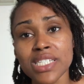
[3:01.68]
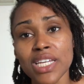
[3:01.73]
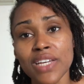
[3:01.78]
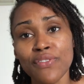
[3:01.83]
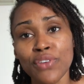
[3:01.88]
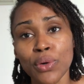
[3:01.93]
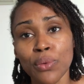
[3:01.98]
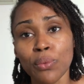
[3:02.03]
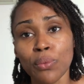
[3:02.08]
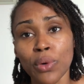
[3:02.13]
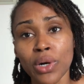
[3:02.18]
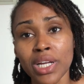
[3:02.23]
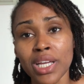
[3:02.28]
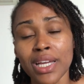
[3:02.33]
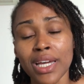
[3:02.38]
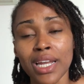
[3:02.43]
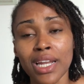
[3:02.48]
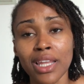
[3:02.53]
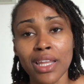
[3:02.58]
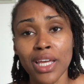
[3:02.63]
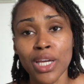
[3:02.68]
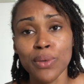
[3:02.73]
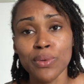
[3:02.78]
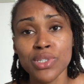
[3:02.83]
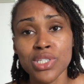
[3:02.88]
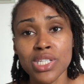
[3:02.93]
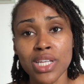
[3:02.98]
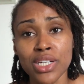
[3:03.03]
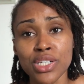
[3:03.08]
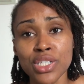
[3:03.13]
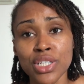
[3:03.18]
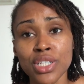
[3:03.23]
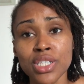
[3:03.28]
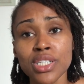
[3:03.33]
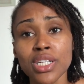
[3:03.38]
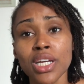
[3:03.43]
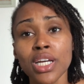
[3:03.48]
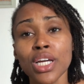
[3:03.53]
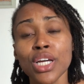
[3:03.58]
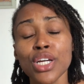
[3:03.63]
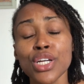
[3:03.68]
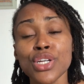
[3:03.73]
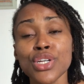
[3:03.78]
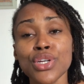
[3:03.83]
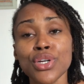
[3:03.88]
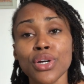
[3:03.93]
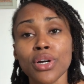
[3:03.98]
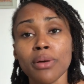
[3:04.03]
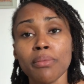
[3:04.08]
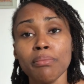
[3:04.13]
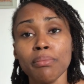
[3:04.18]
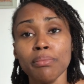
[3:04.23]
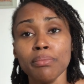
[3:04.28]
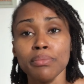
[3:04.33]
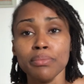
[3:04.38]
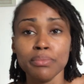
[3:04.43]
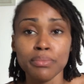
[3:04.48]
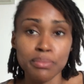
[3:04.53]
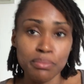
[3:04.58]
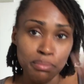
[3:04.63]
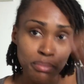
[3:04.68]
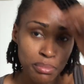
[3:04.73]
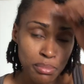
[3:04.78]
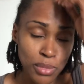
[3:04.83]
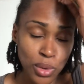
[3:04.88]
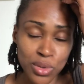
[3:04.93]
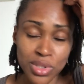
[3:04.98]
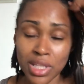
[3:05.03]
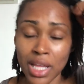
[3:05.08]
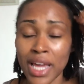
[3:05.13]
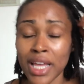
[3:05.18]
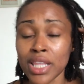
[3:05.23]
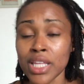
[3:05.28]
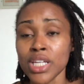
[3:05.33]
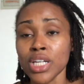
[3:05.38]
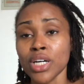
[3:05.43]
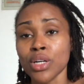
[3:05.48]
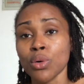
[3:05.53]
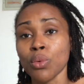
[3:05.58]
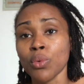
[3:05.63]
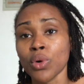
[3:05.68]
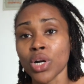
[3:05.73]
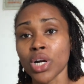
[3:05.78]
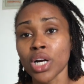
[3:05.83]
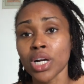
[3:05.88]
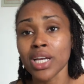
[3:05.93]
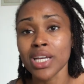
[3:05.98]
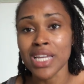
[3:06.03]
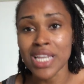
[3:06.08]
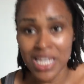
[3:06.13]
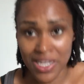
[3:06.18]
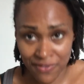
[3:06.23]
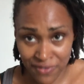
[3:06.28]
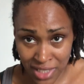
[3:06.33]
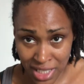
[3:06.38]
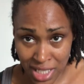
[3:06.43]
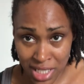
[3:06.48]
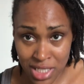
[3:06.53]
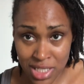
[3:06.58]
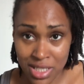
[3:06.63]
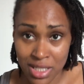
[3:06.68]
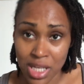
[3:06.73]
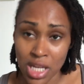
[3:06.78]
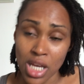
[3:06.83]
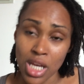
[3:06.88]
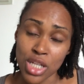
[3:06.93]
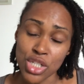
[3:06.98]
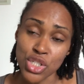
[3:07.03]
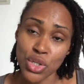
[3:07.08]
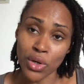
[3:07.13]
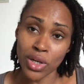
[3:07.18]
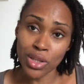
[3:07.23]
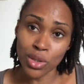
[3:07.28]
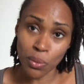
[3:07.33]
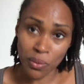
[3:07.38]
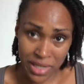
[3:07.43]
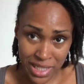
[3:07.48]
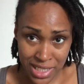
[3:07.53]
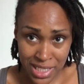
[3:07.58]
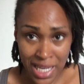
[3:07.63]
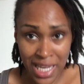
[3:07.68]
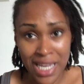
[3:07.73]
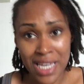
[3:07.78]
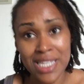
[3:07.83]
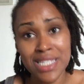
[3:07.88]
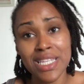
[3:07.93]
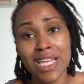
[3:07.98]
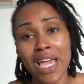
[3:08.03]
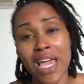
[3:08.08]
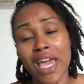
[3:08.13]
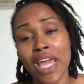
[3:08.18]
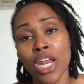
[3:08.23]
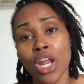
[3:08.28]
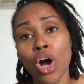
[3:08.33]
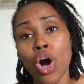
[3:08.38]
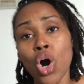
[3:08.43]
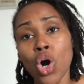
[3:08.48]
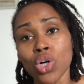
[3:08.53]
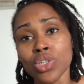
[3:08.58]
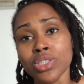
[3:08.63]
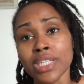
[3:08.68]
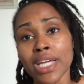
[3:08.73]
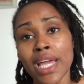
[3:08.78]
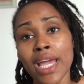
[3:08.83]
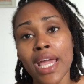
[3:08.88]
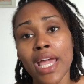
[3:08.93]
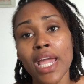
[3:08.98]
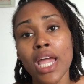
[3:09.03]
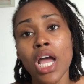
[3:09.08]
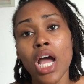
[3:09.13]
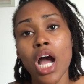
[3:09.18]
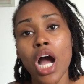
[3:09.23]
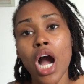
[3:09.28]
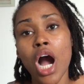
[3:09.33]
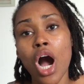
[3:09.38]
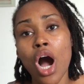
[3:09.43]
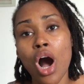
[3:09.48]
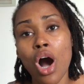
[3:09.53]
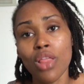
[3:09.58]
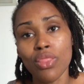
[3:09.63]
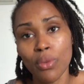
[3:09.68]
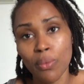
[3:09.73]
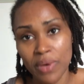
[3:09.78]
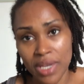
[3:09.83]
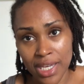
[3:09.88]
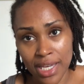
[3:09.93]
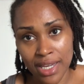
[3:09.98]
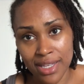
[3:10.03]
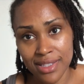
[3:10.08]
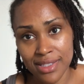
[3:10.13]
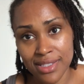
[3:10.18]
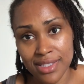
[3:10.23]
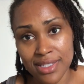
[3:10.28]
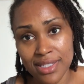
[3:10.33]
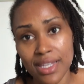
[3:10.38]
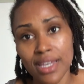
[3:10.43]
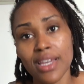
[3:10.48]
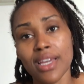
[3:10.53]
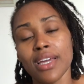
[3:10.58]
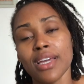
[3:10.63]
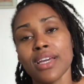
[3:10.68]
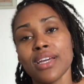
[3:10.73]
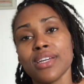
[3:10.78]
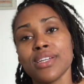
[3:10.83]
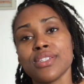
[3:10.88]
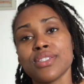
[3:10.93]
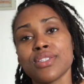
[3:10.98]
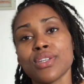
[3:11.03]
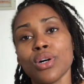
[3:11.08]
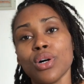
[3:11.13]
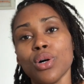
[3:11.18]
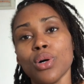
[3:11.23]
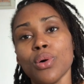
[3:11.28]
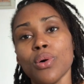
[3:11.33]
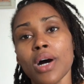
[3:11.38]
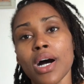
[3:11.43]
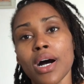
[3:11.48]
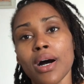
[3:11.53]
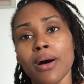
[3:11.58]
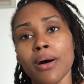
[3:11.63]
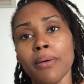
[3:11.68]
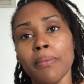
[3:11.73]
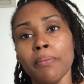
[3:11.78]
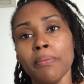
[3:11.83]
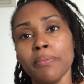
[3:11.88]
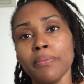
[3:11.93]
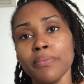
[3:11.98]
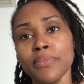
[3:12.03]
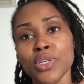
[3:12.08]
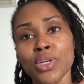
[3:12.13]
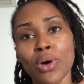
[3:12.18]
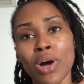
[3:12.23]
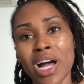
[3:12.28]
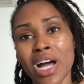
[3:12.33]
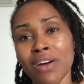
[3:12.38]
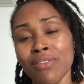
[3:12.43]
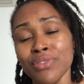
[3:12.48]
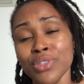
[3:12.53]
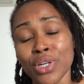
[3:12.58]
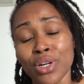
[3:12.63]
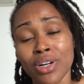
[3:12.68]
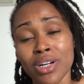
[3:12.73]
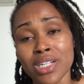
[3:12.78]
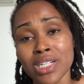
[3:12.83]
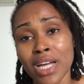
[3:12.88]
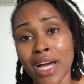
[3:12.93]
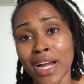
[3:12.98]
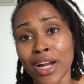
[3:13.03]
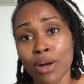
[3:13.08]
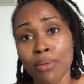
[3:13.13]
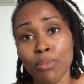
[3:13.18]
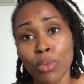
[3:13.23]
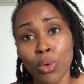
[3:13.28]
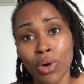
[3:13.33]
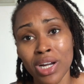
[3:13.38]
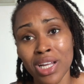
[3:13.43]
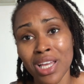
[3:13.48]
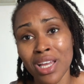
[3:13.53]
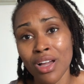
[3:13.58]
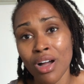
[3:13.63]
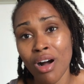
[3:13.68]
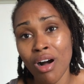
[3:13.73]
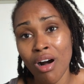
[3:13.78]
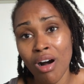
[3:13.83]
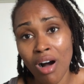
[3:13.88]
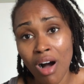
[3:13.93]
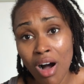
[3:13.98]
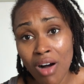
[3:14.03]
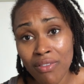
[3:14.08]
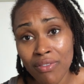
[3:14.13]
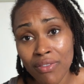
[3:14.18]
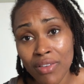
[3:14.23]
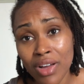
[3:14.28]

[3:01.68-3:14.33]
If you're working at a language center, you're most likely gonna work evenings during the weekdays and all day on the weekends. So you'll have your entire morning off.